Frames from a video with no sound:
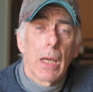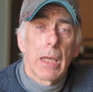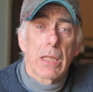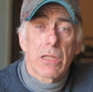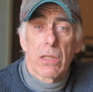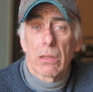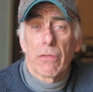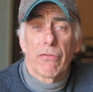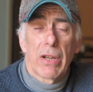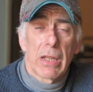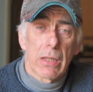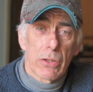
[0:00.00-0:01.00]
it's not the
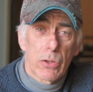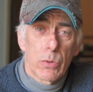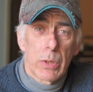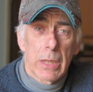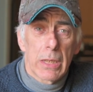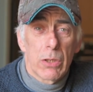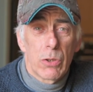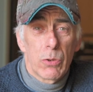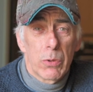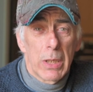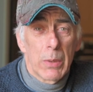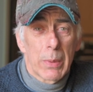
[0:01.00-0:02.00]
final tuning.
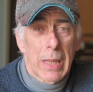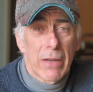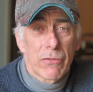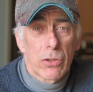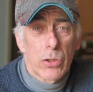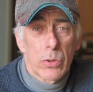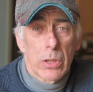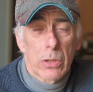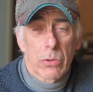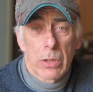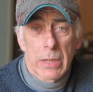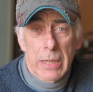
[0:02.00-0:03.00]
You really will have to tune
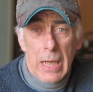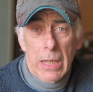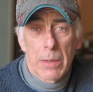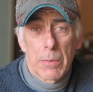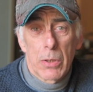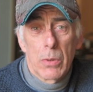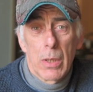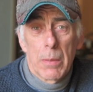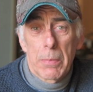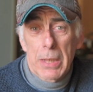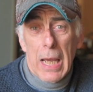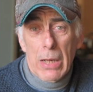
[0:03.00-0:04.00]
it on a dynamo,
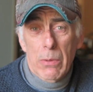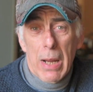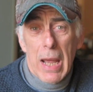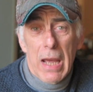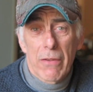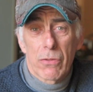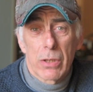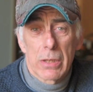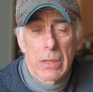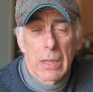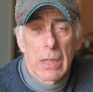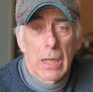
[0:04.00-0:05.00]
but I don't have
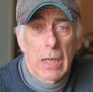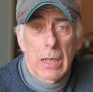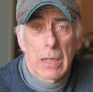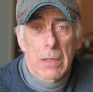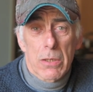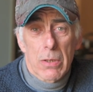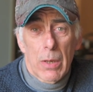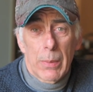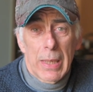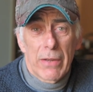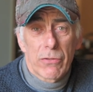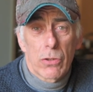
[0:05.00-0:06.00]
one, uh, so I
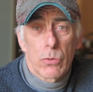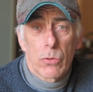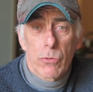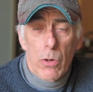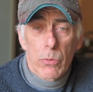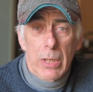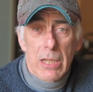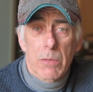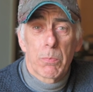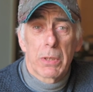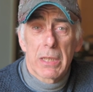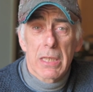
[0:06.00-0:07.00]
will have to do a road
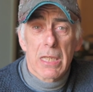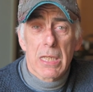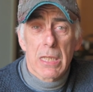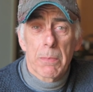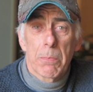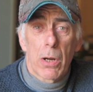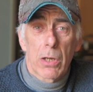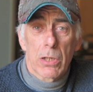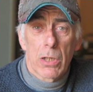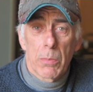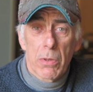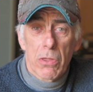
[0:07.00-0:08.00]
test. But this is in
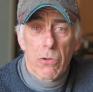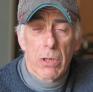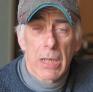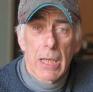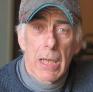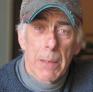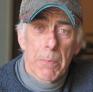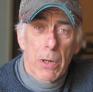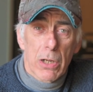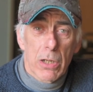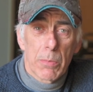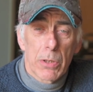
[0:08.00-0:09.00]
part number three. In
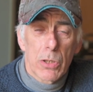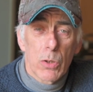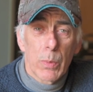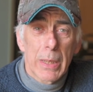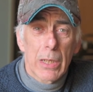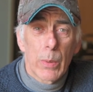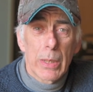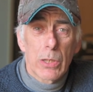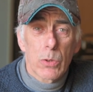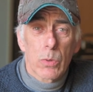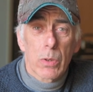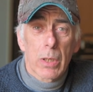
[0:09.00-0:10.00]
part number two, we're going
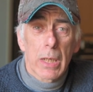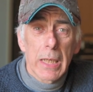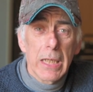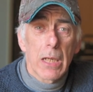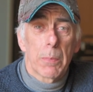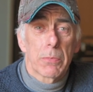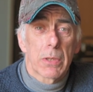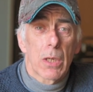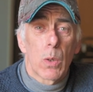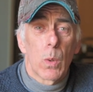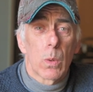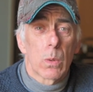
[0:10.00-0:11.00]
to clean up the
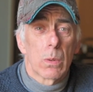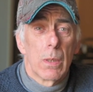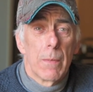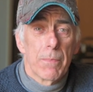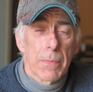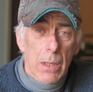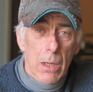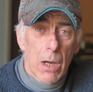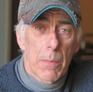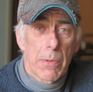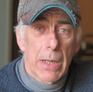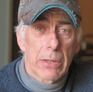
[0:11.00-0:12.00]
whole
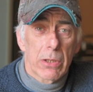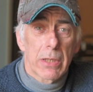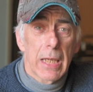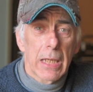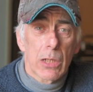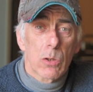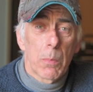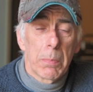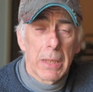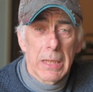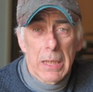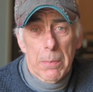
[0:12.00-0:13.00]
carburetor, take it
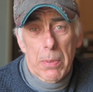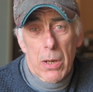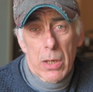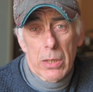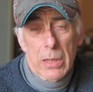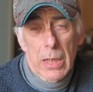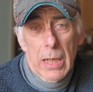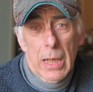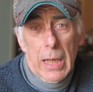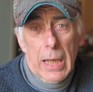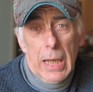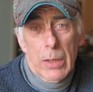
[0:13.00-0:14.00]
completely apart,
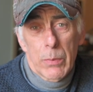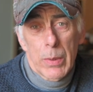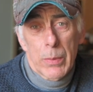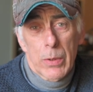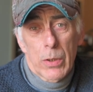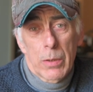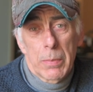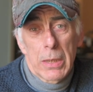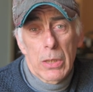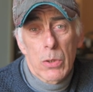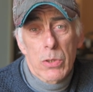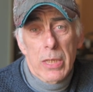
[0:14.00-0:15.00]
and we're going to be
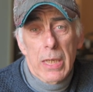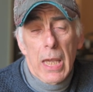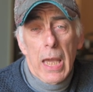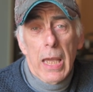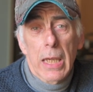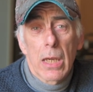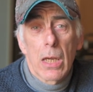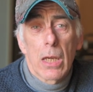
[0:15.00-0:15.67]
using a